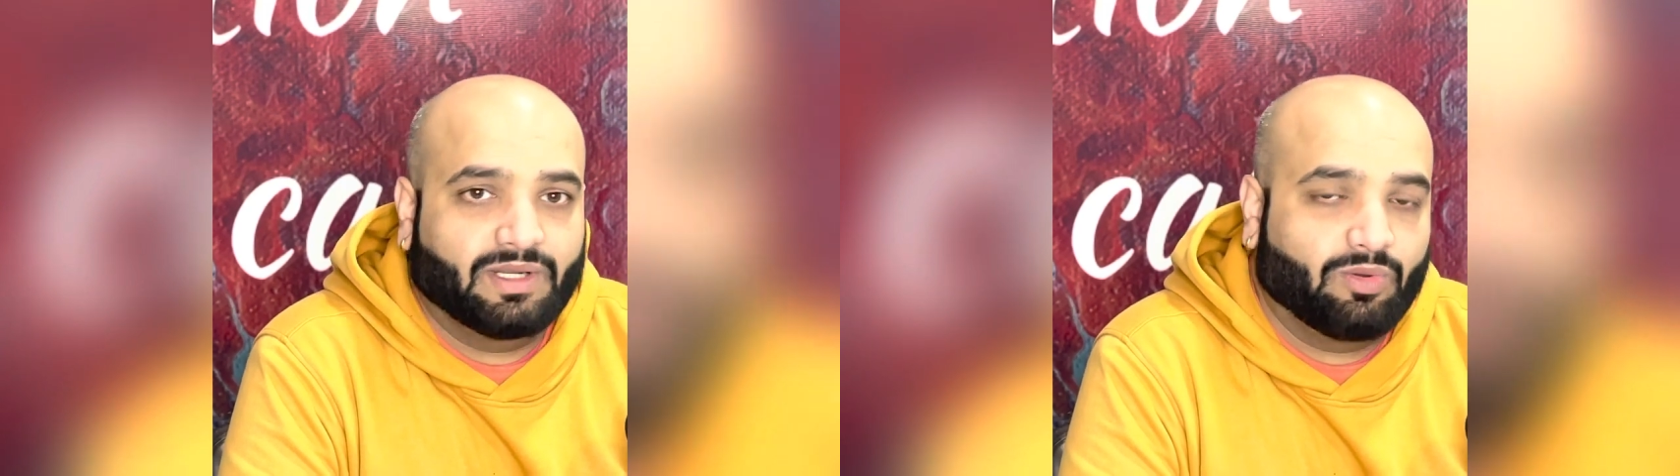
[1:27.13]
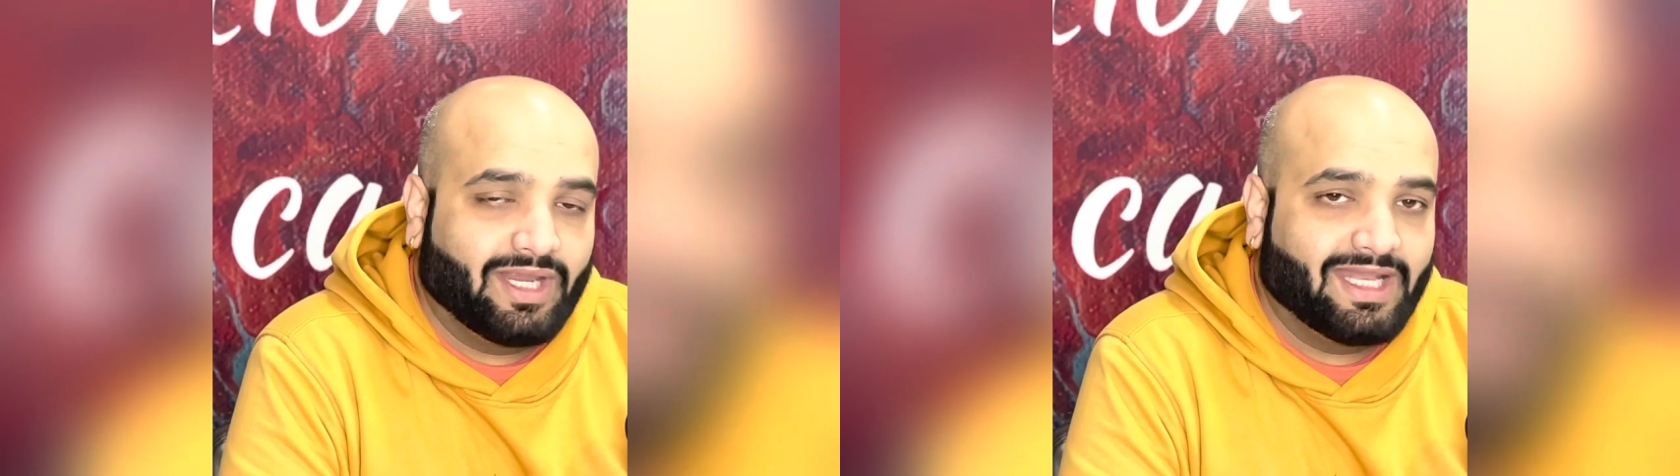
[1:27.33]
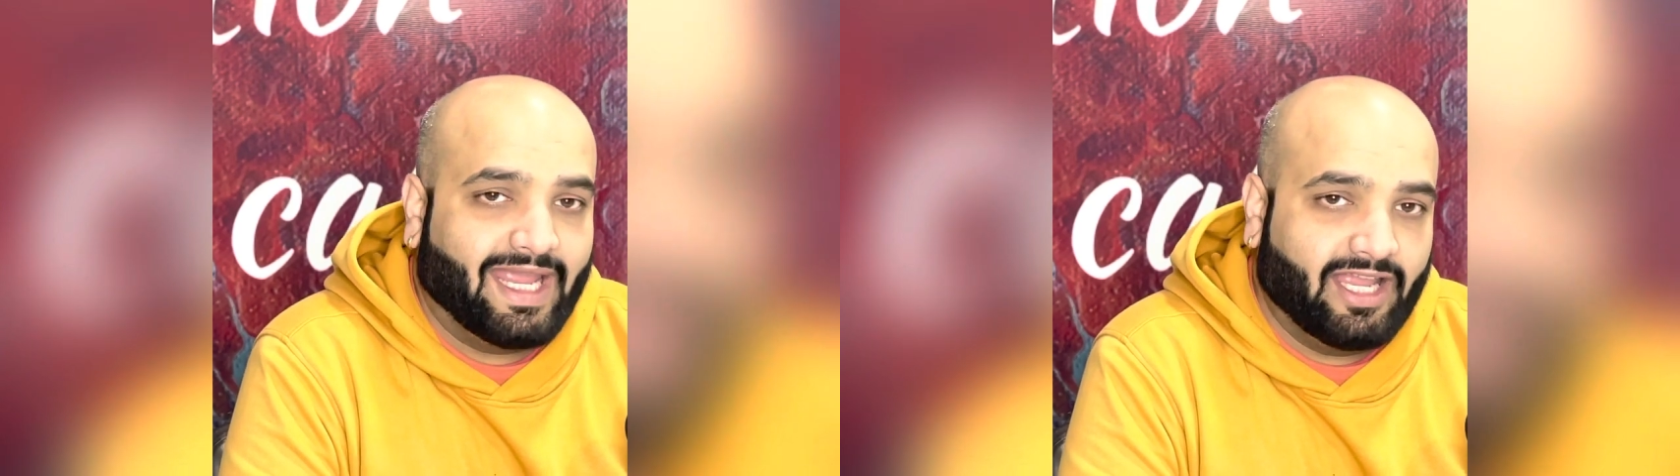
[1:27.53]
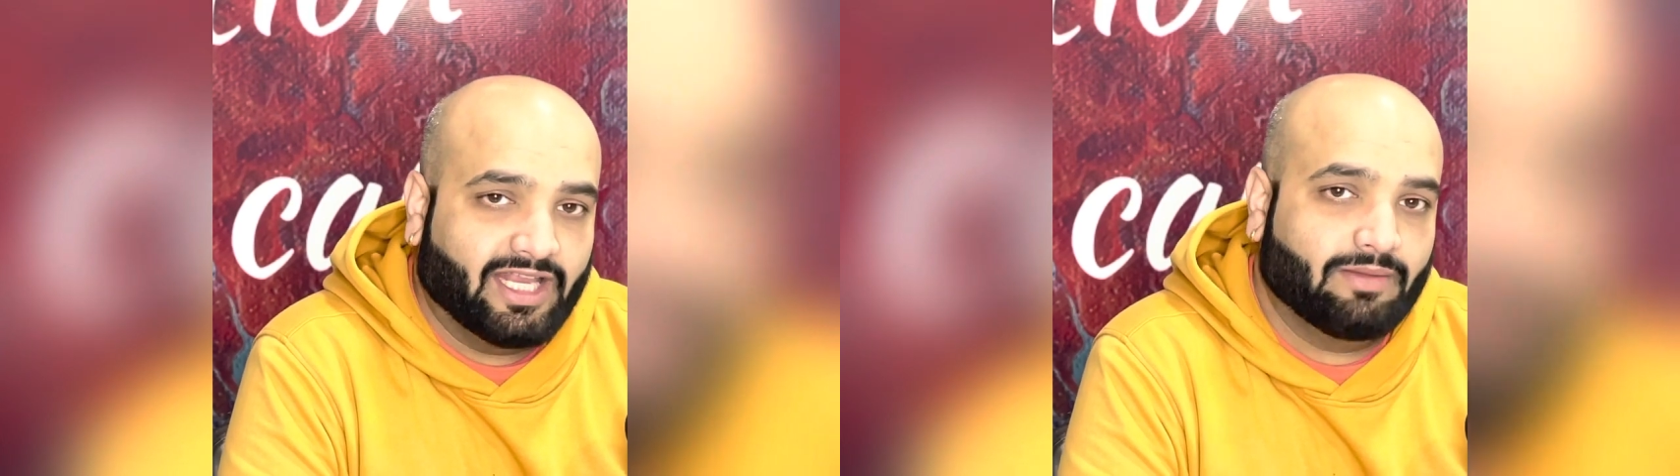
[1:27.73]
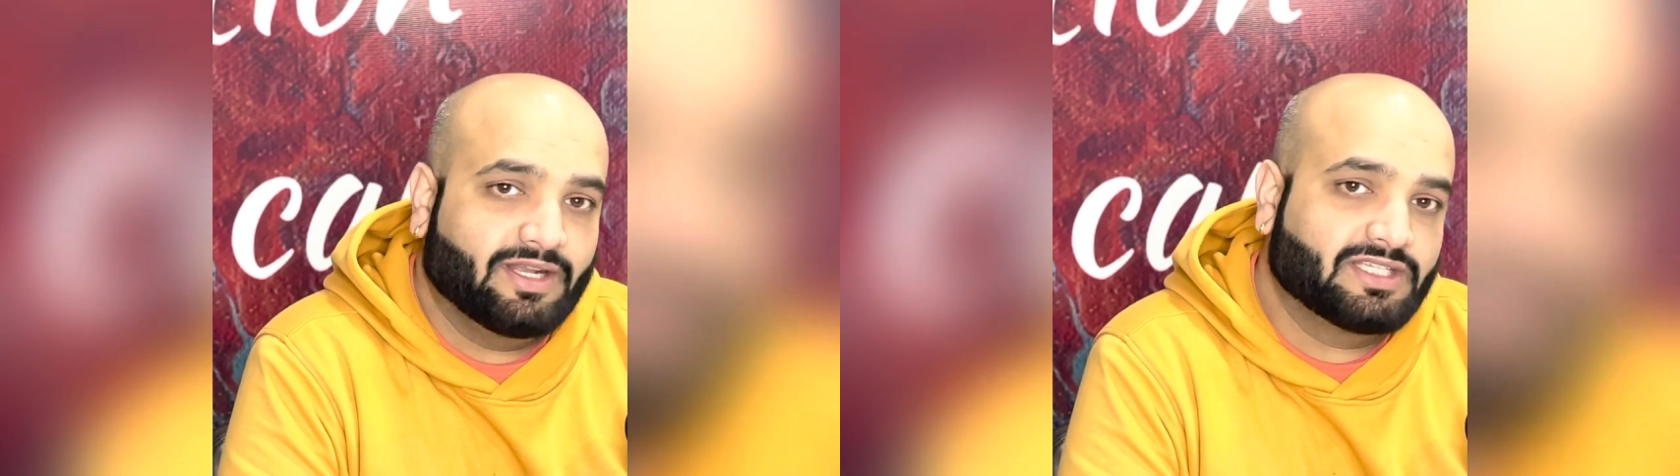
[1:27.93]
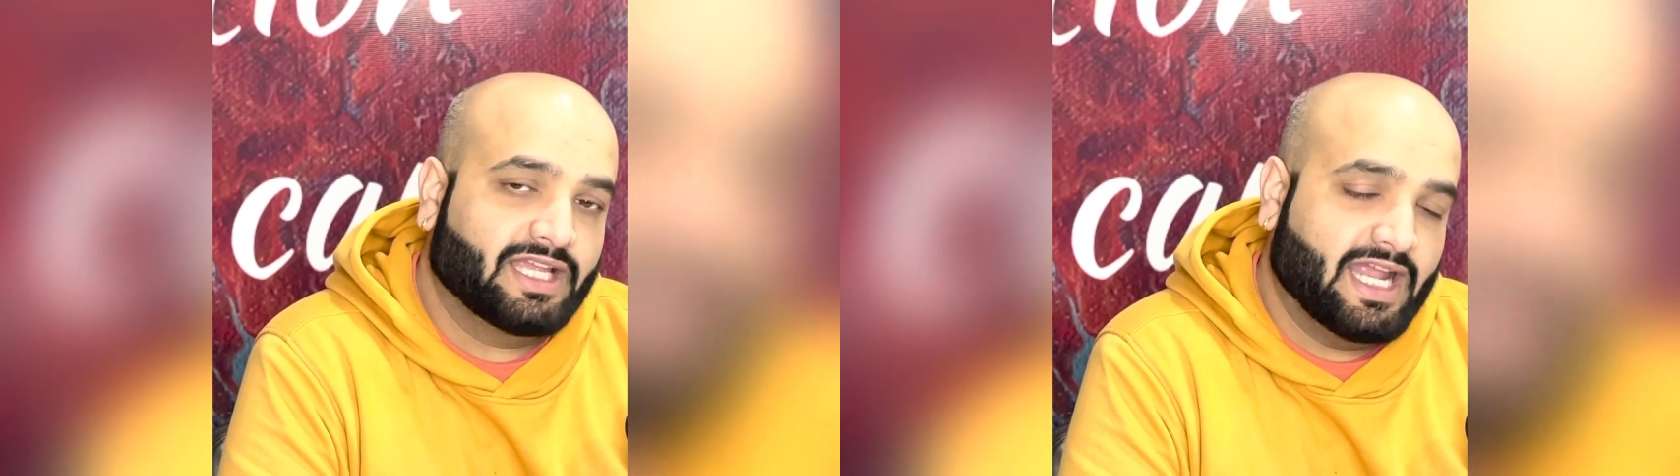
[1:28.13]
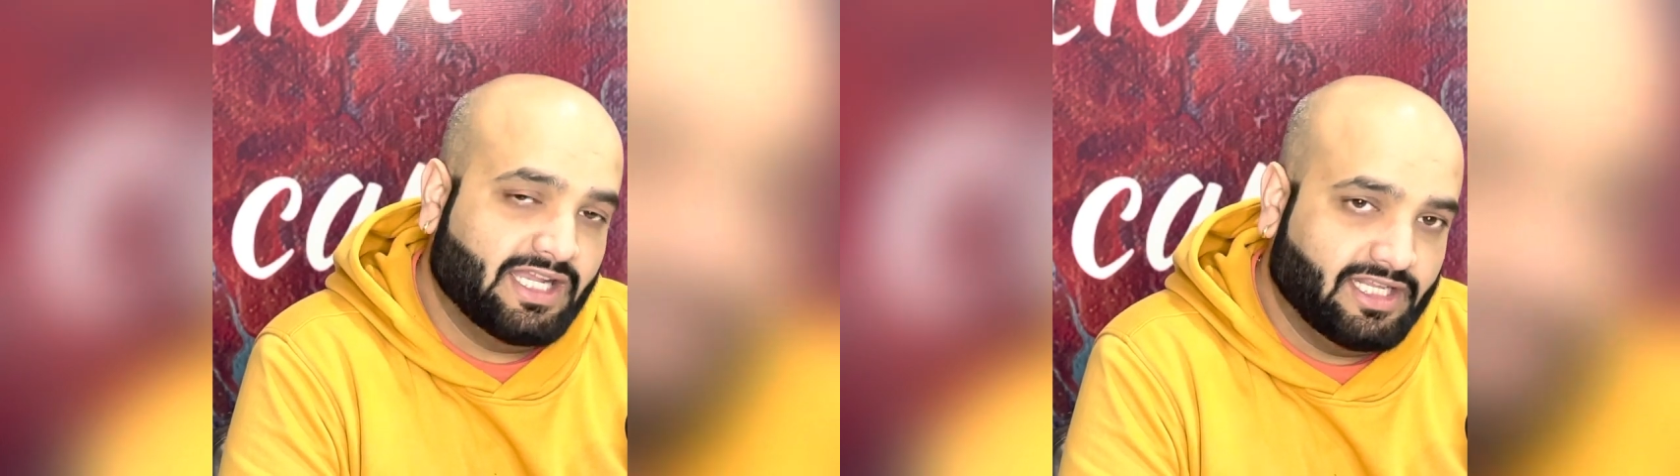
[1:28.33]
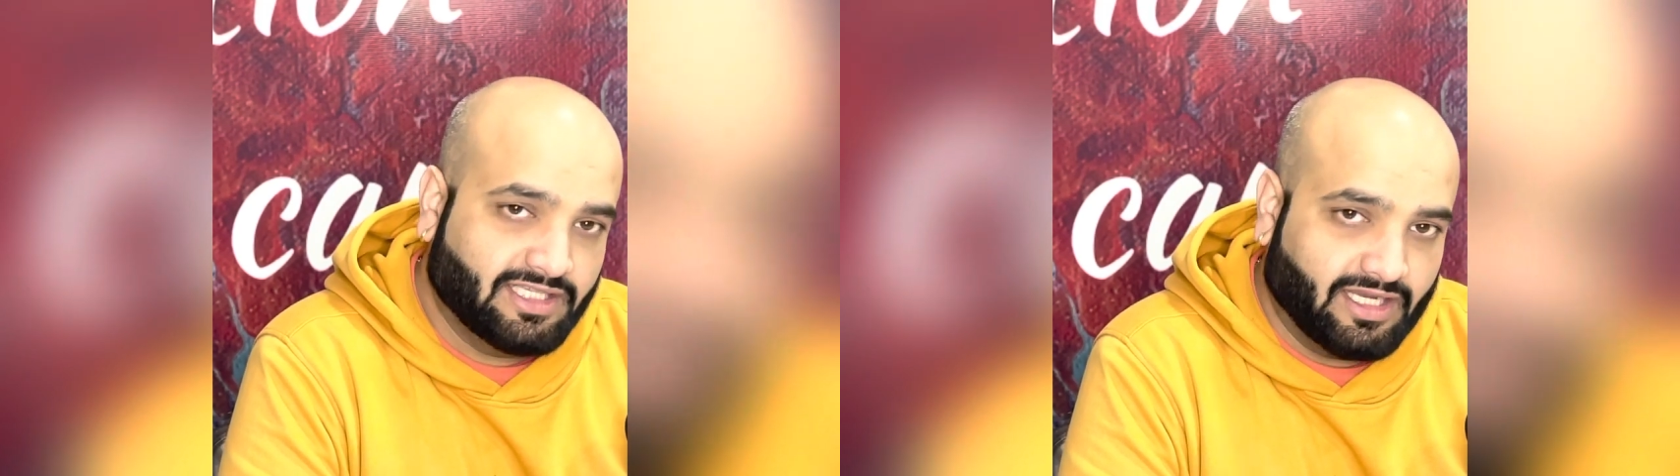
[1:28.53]
between the agreements
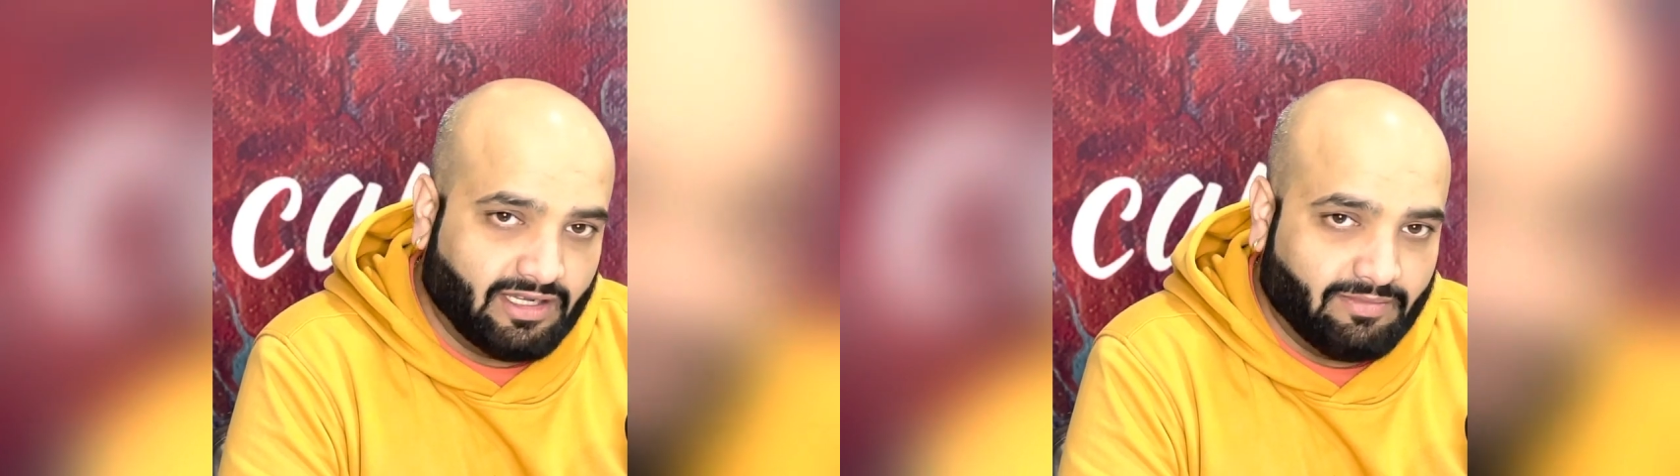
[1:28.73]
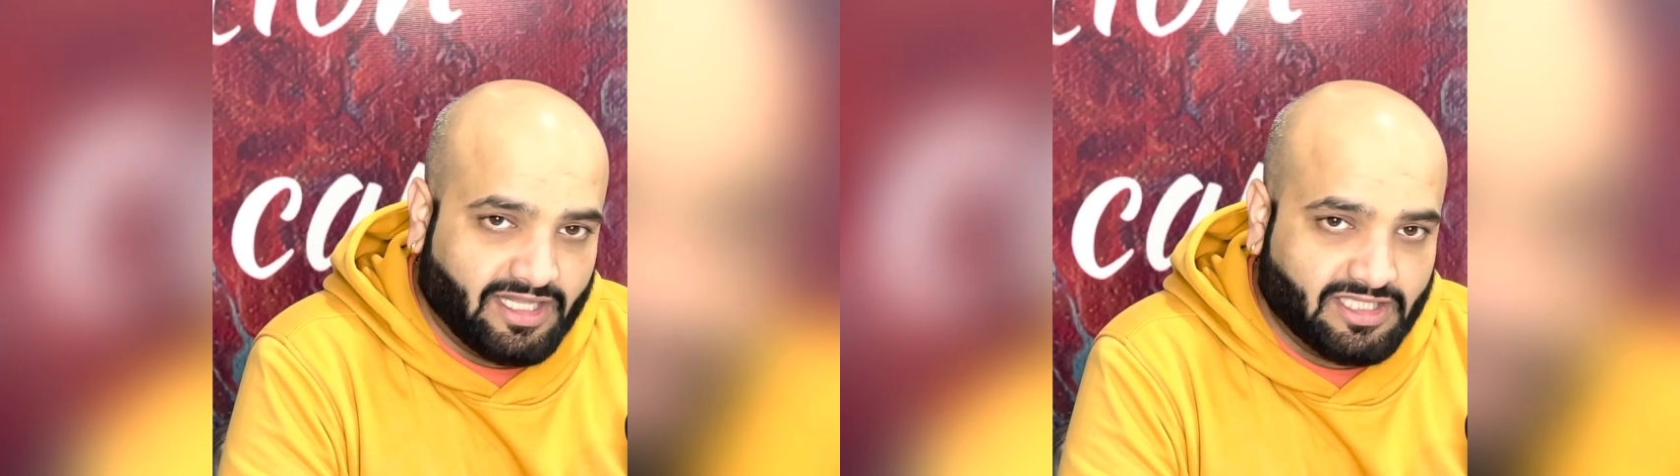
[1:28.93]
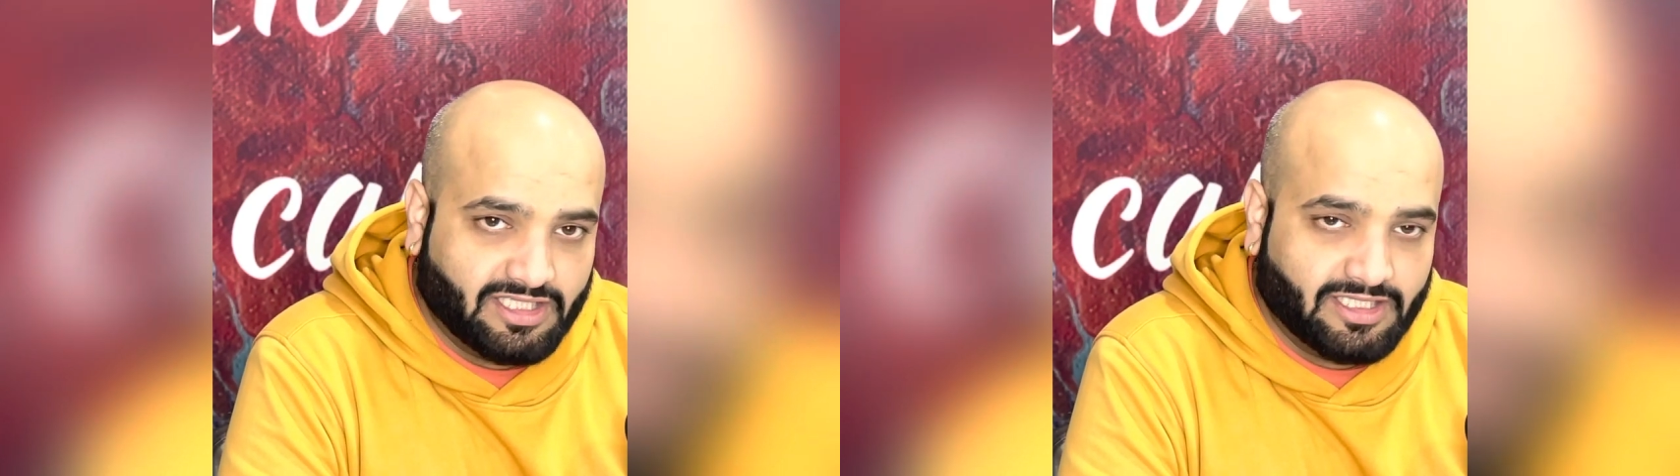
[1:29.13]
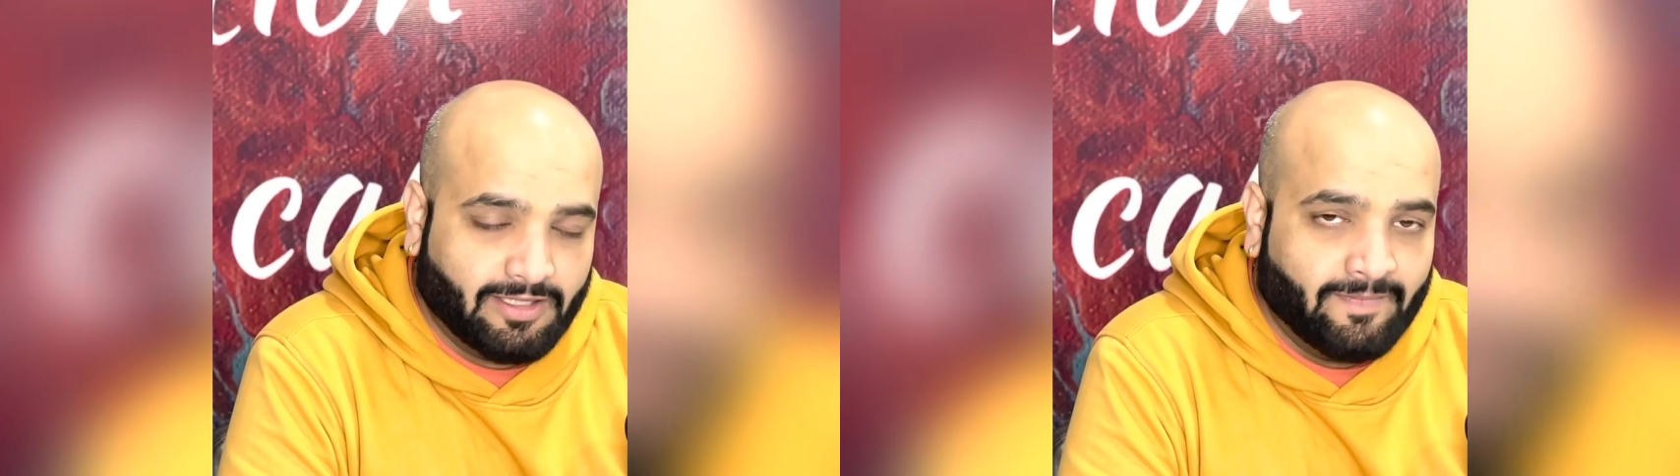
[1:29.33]
and disagreements.